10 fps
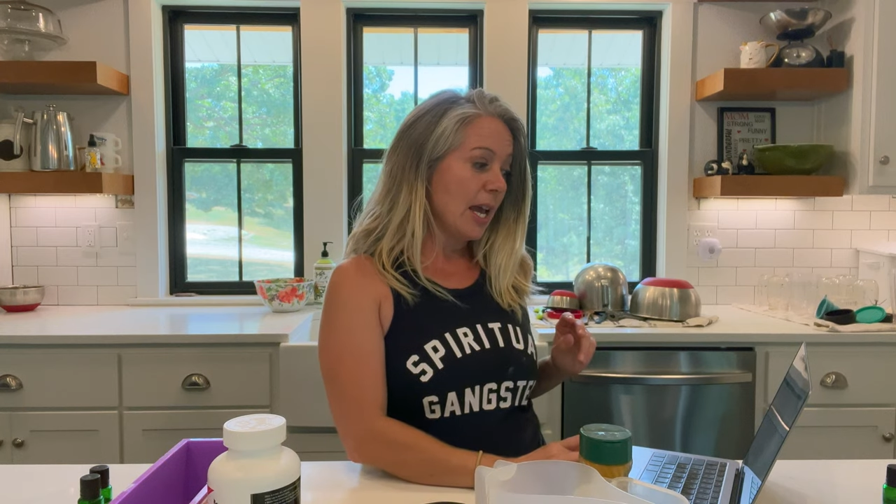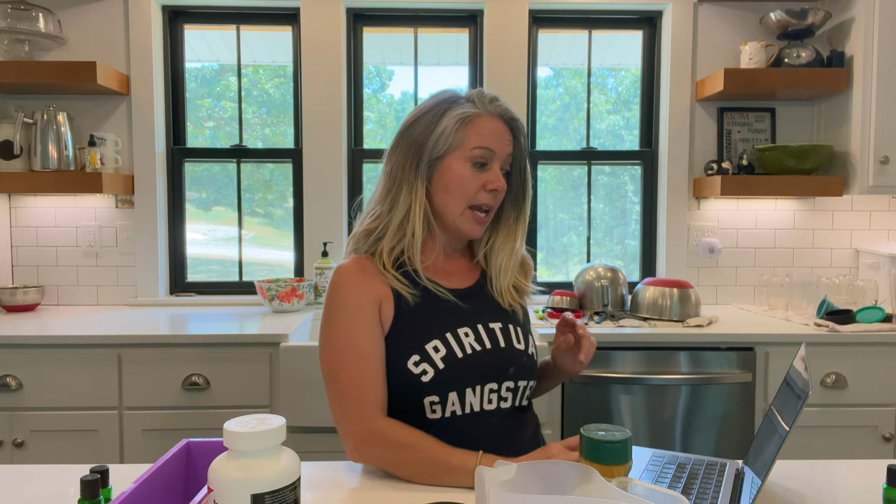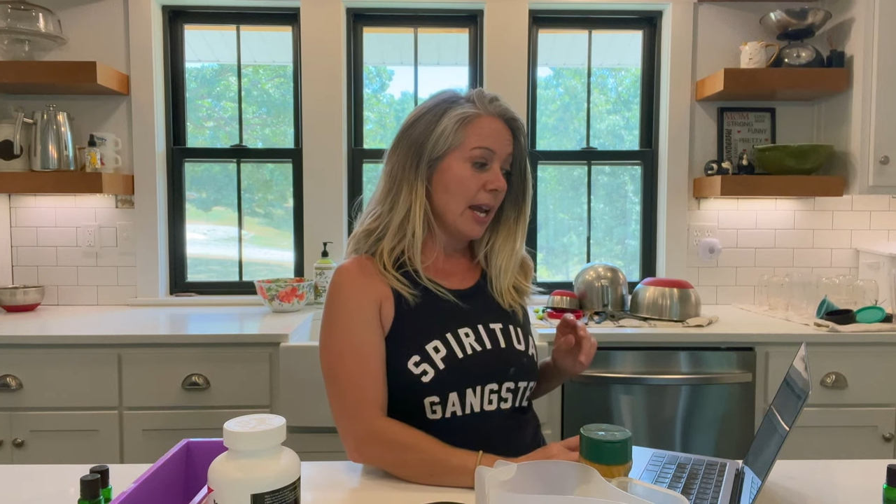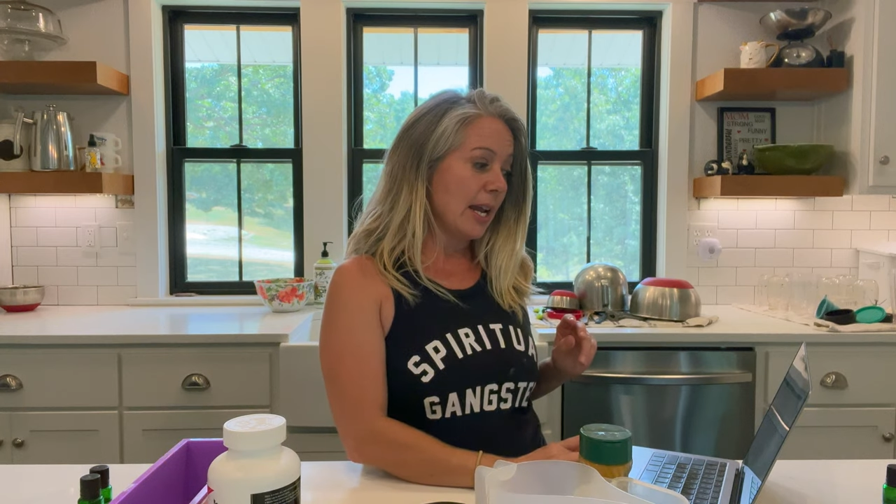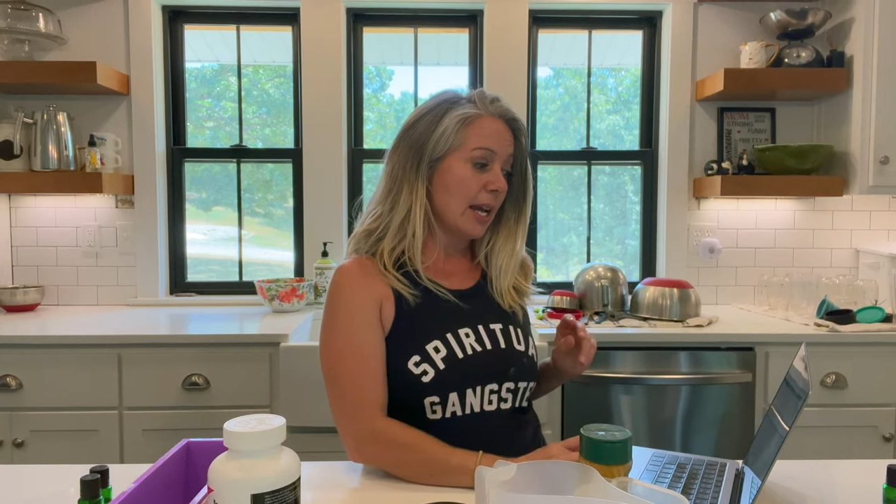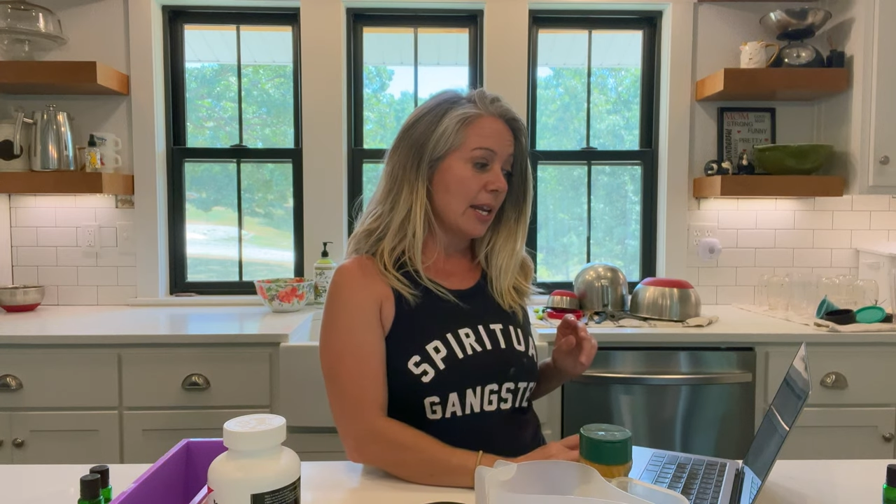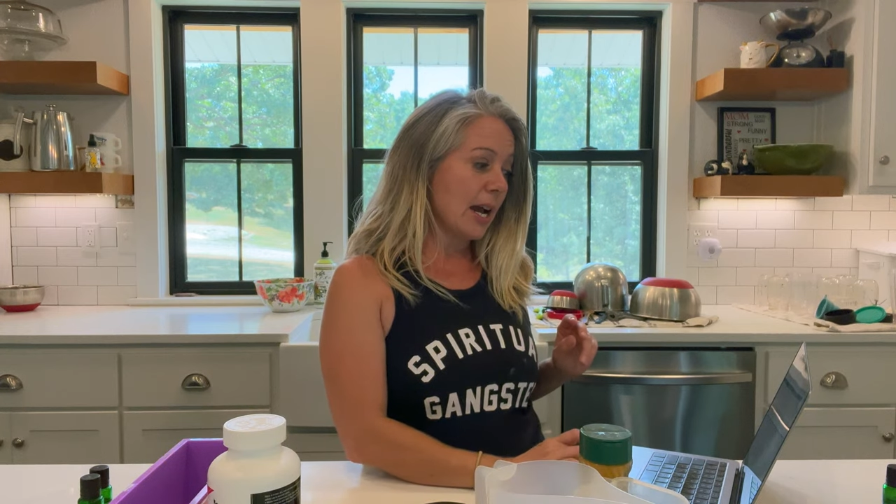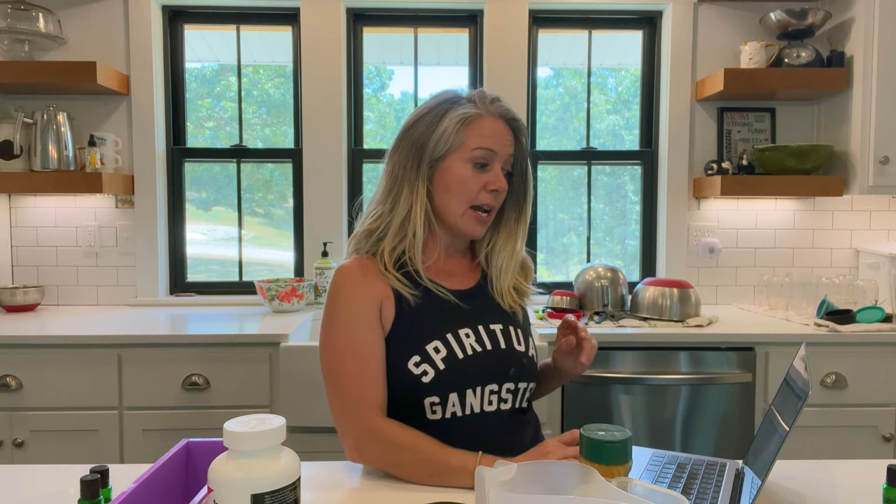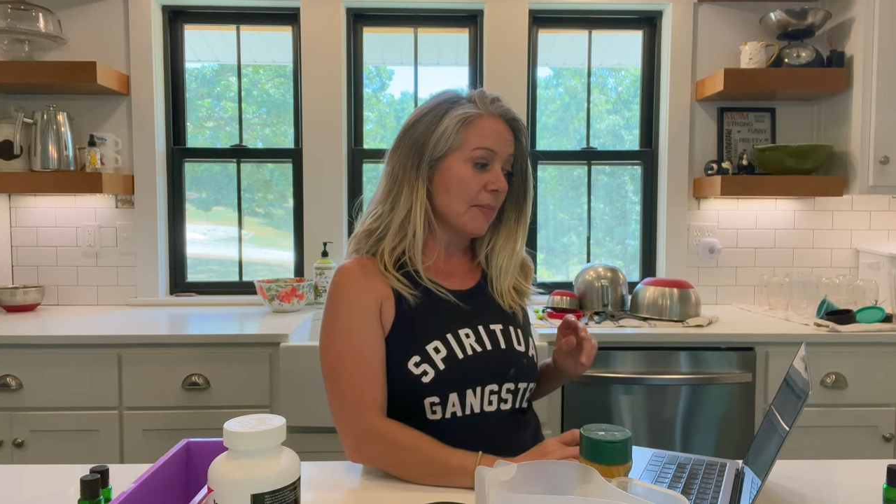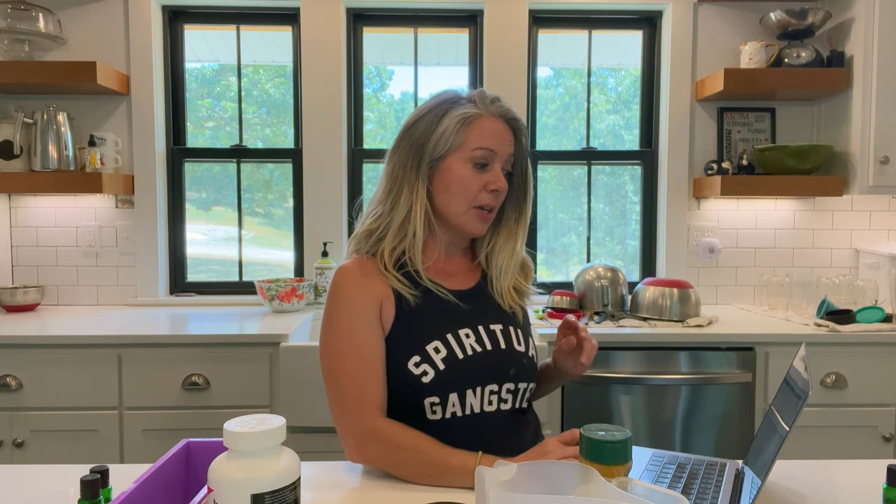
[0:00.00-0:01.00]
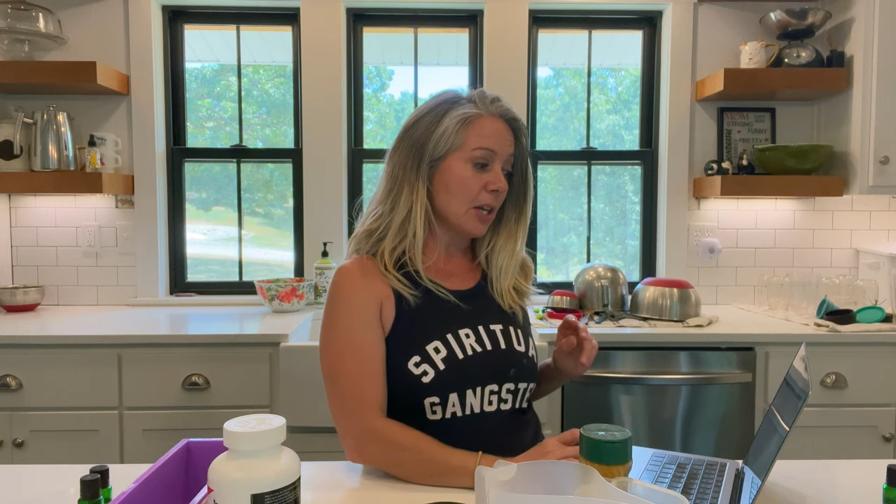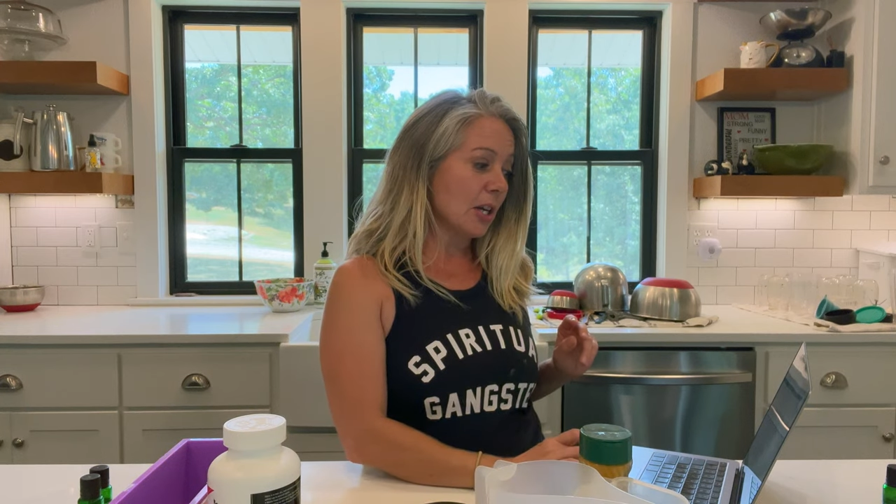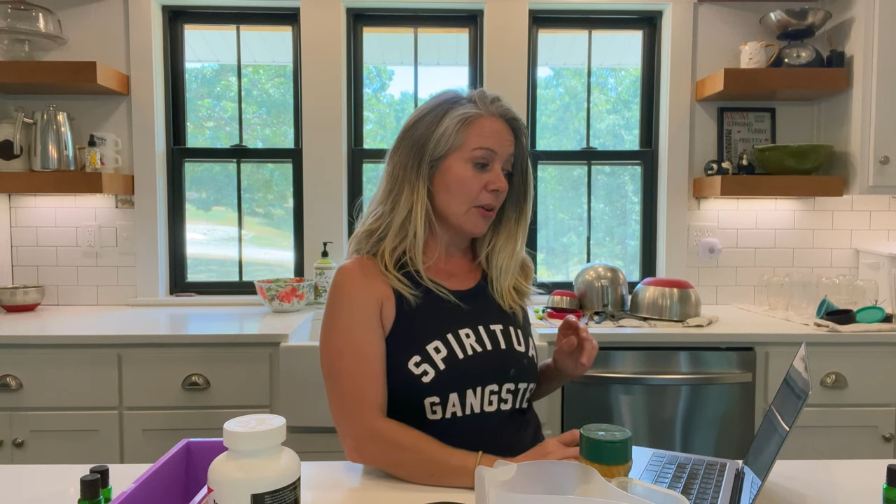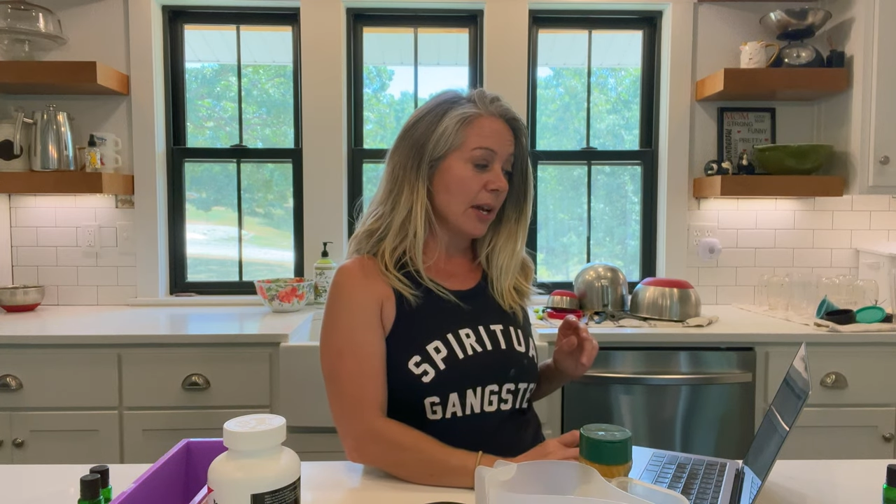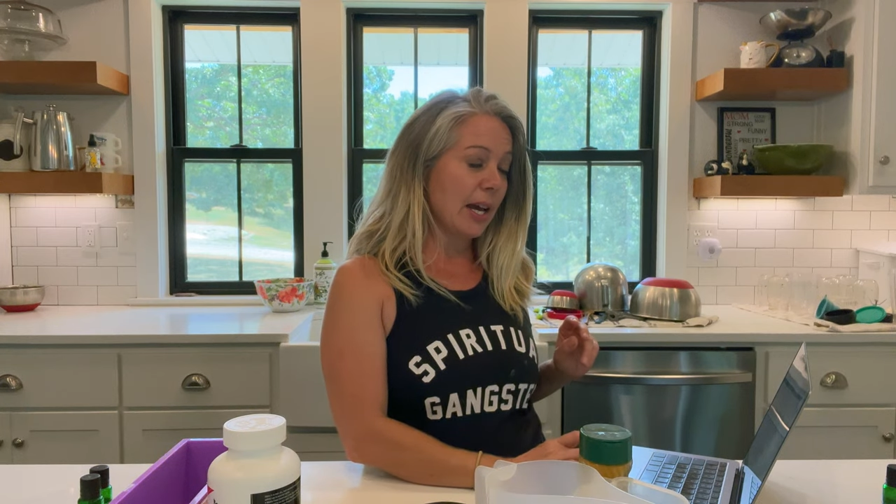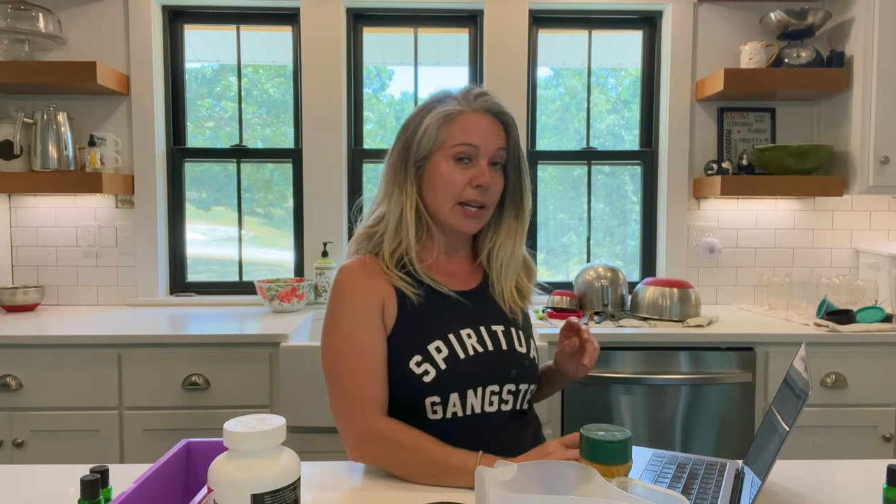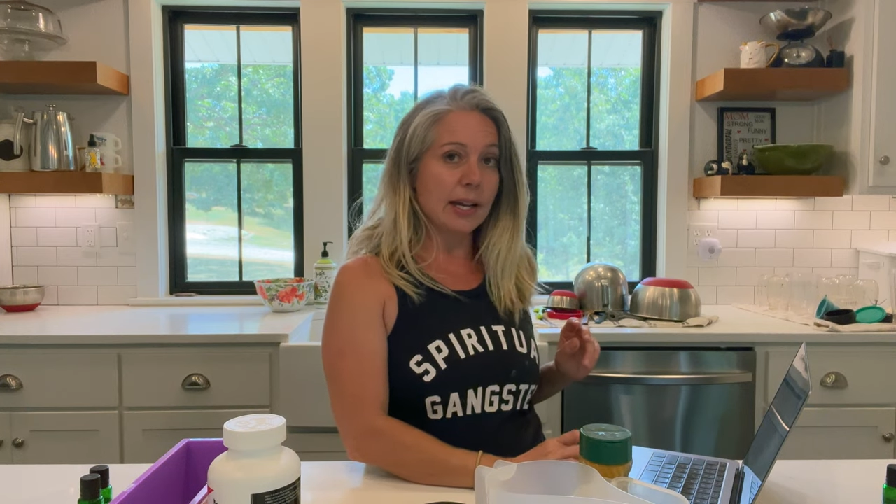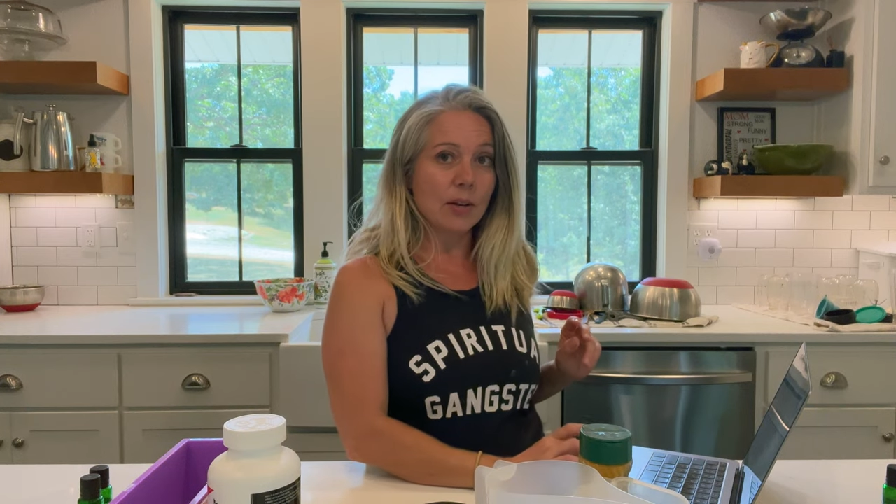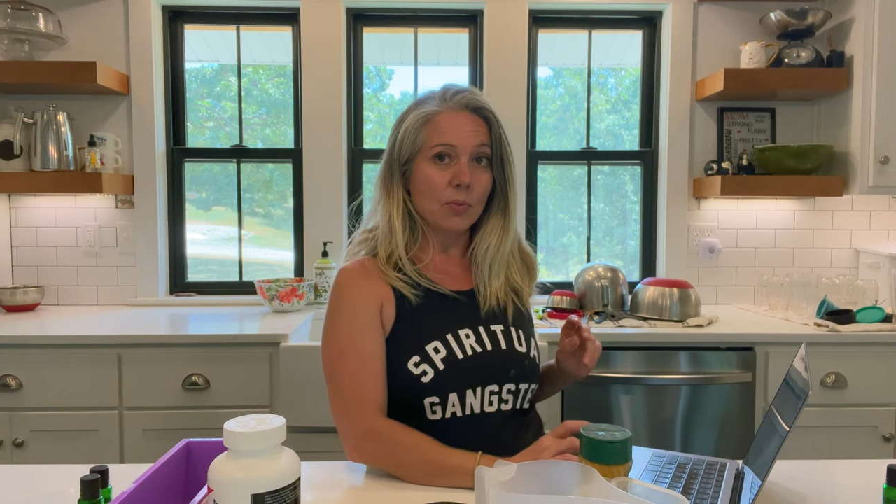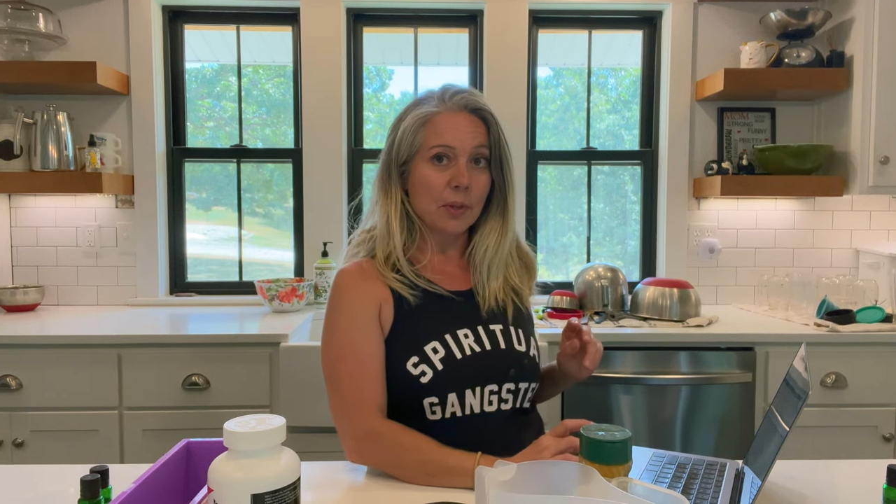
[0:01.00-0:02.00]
and I'm gonna go ahead and